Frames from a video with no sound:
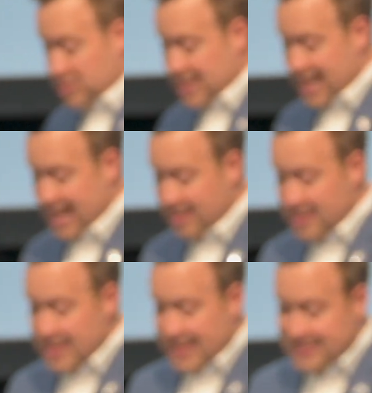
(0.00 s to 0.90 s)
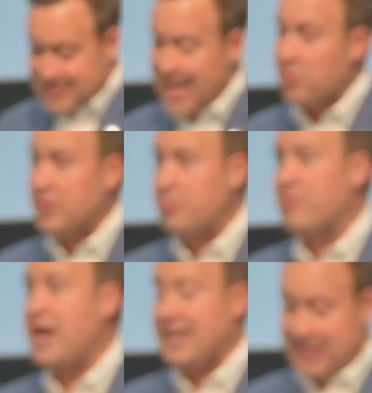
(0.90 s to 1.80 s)
today is not only
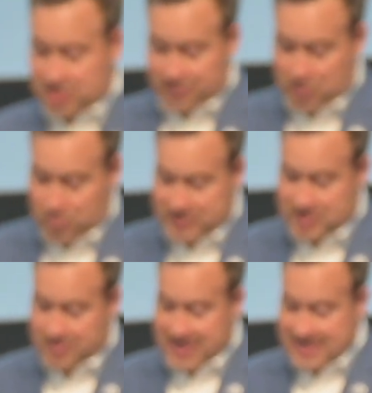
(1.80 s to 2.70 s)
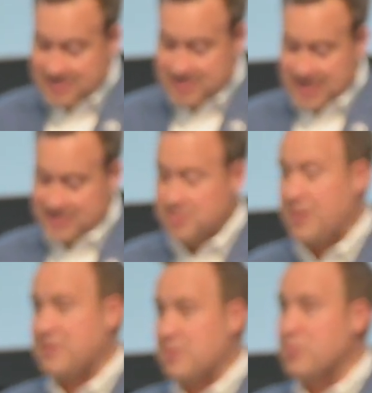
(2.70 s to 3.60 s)
provide each of you with some of the insights
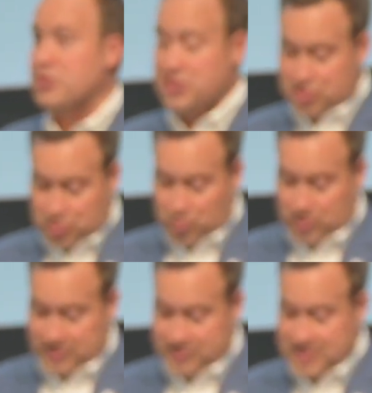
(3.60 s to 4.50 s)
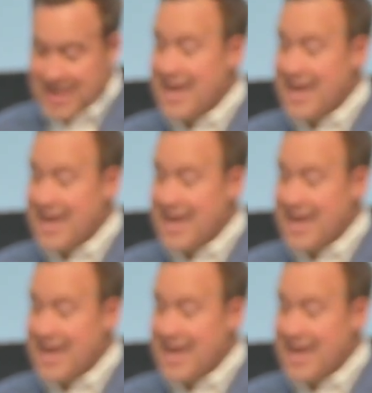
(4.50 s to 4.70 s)
about the emerging tools